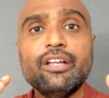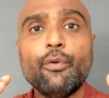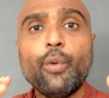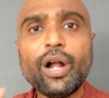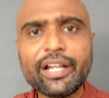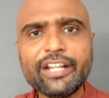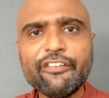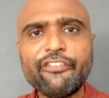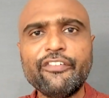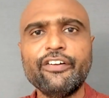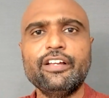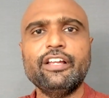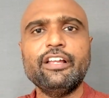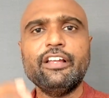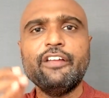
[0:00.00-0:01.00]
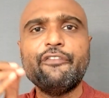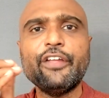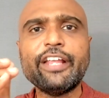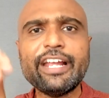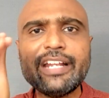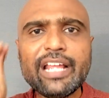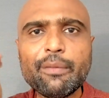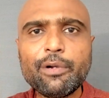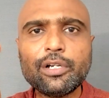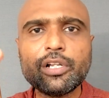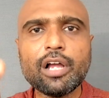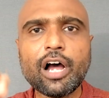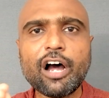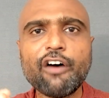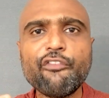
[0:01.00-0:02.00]
What if you can able to
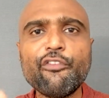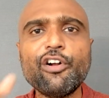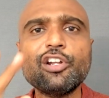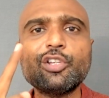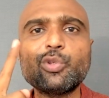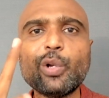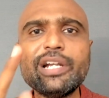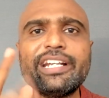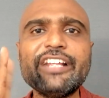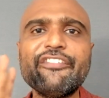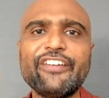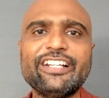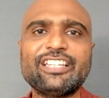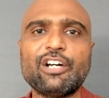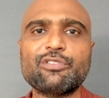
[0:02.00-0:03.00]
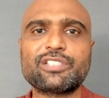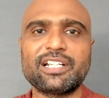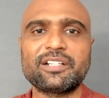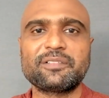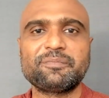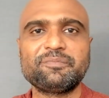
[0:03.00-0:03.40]
afford 25,000?